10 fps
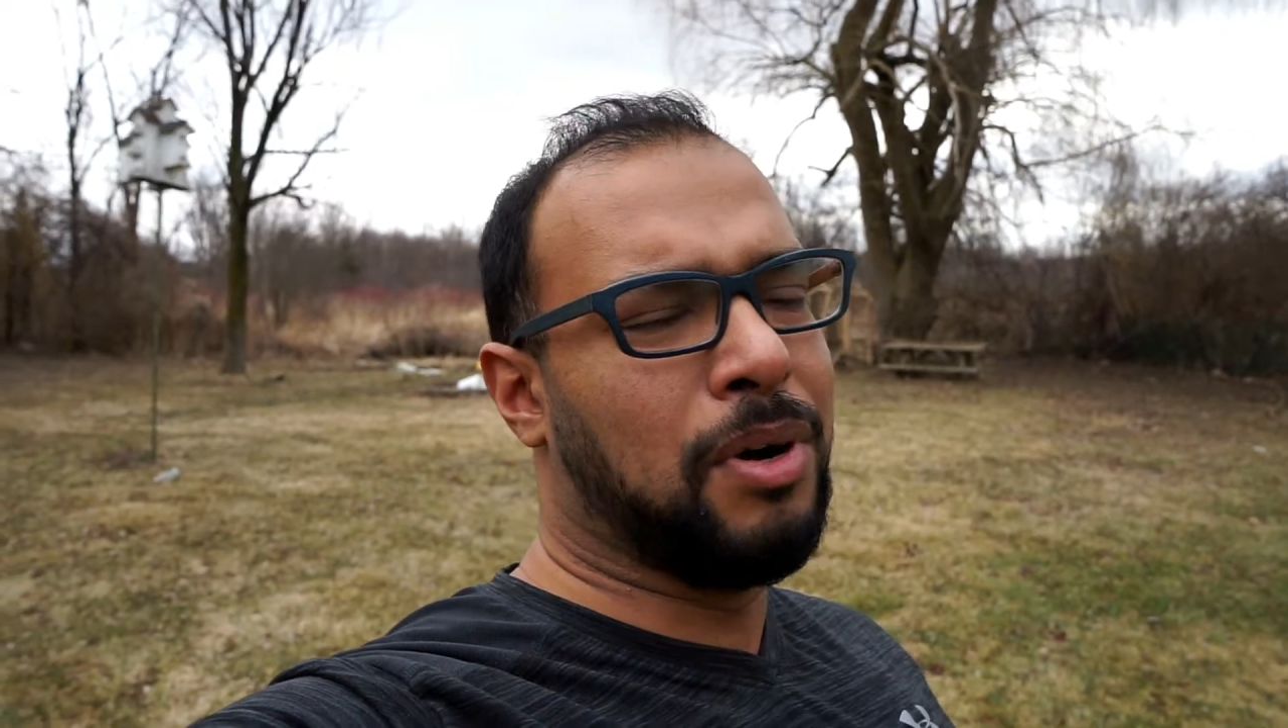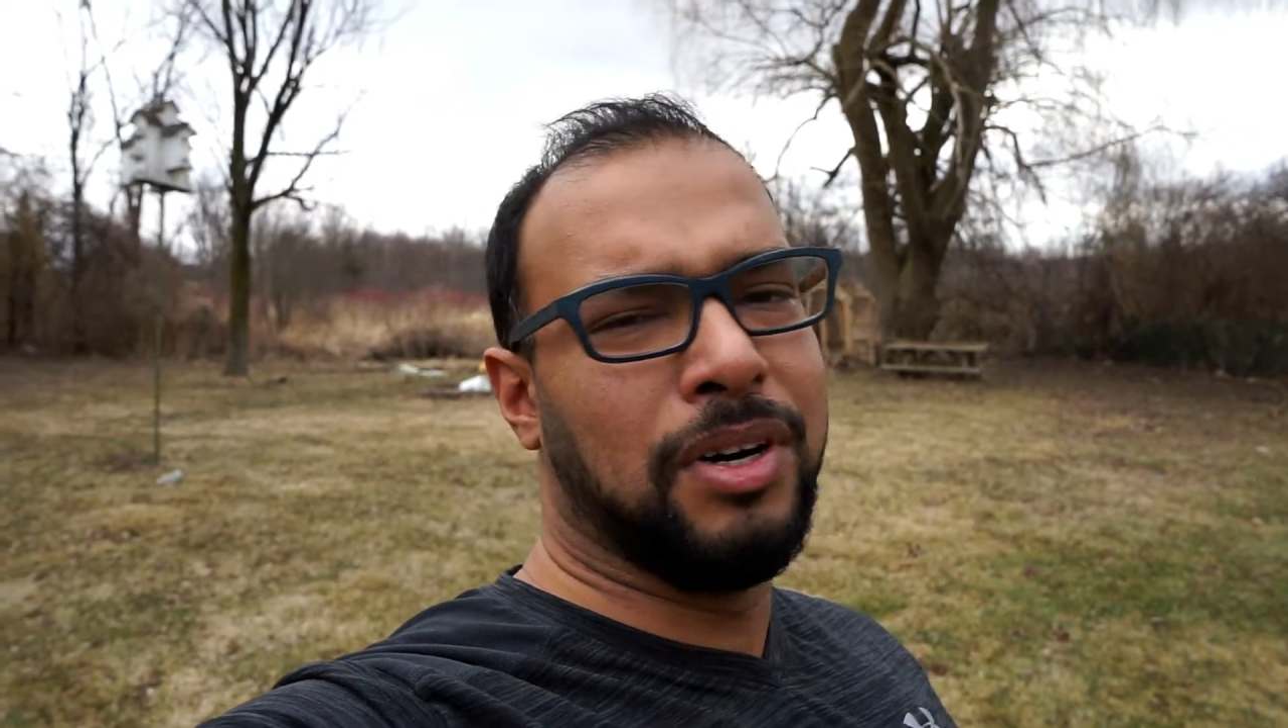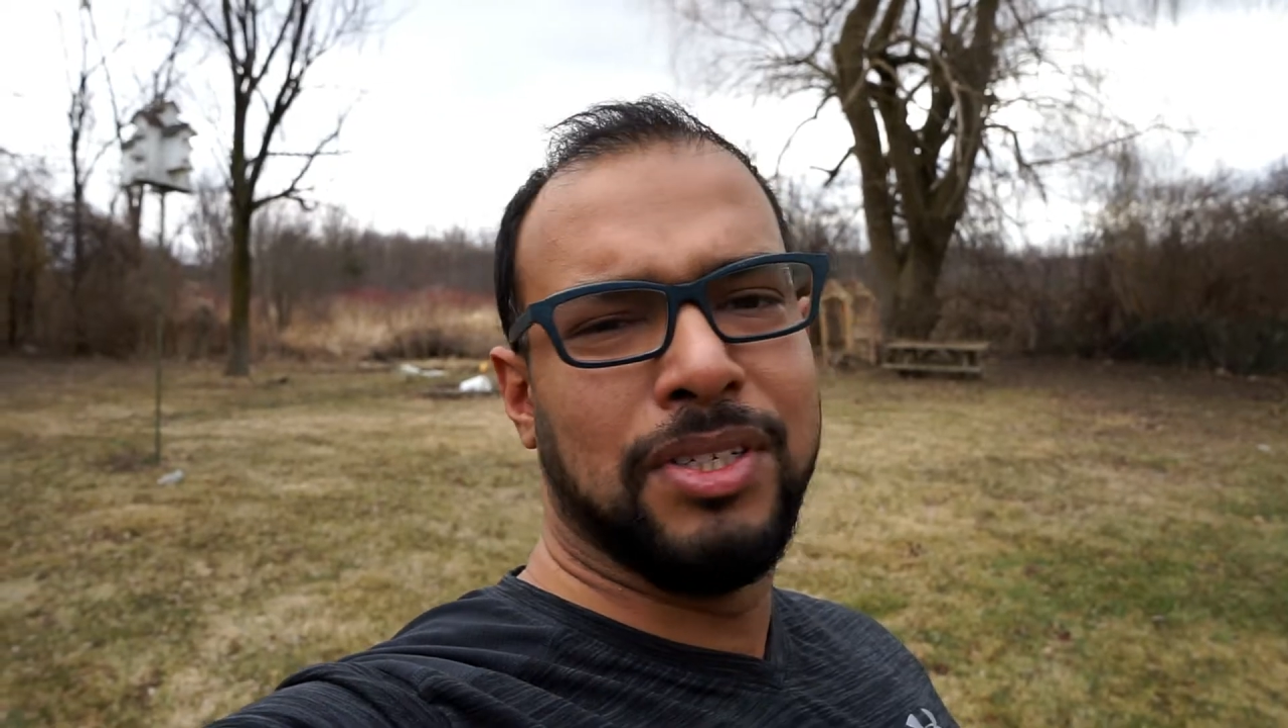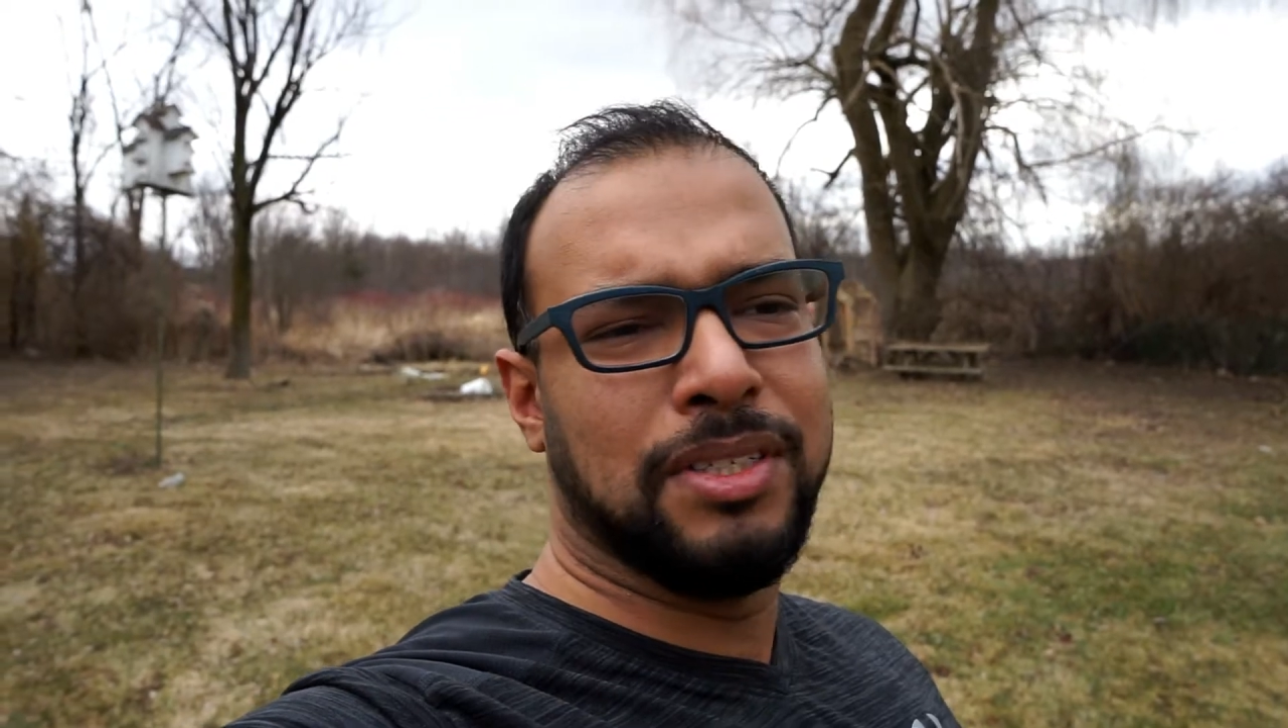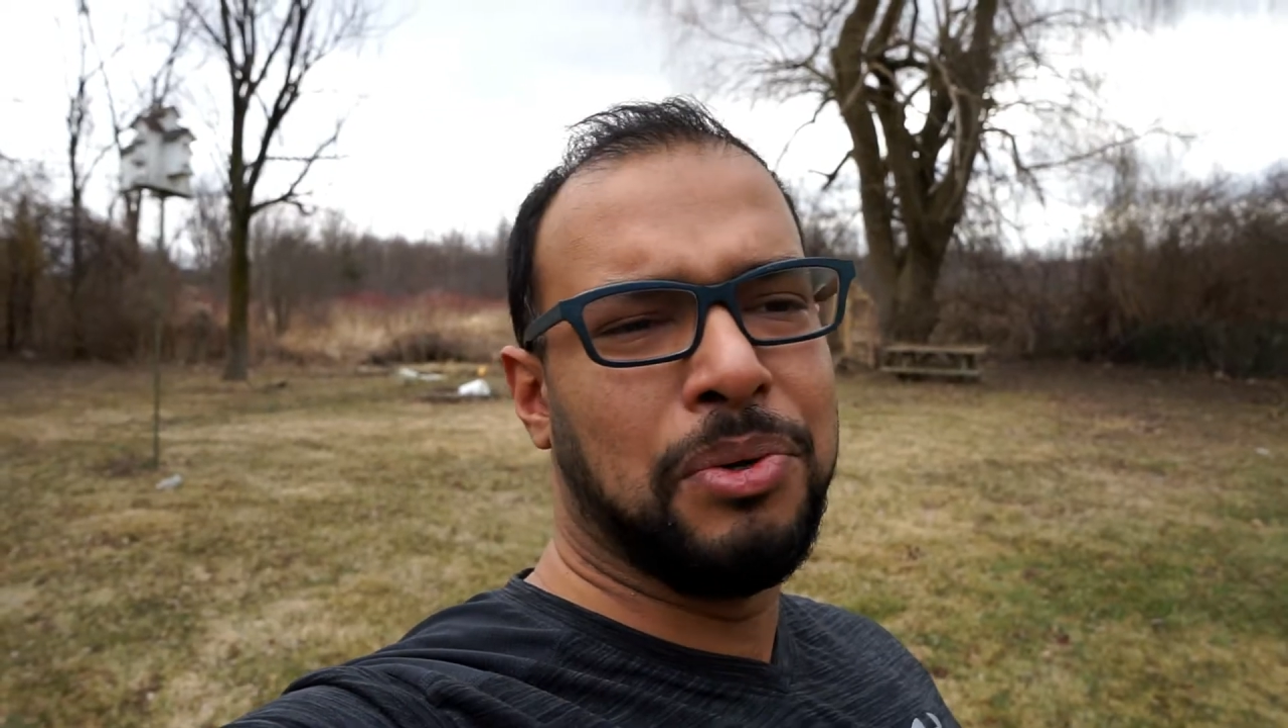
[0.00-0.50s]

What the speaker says: March